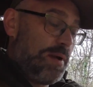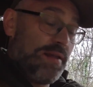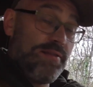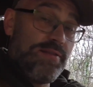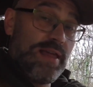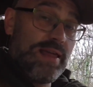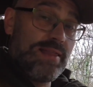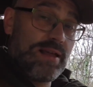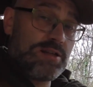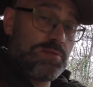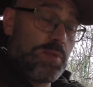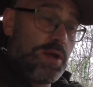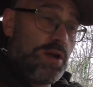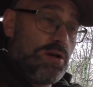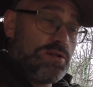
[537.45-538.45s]
but I think
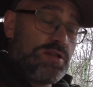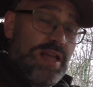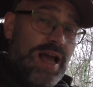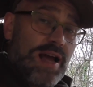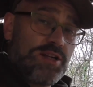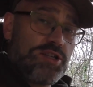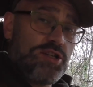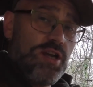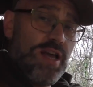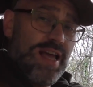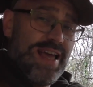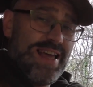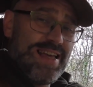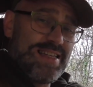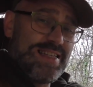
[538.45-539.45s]
that's because the ash
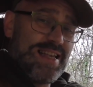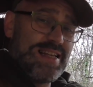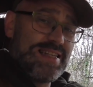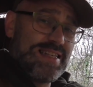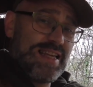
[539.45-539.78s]
is still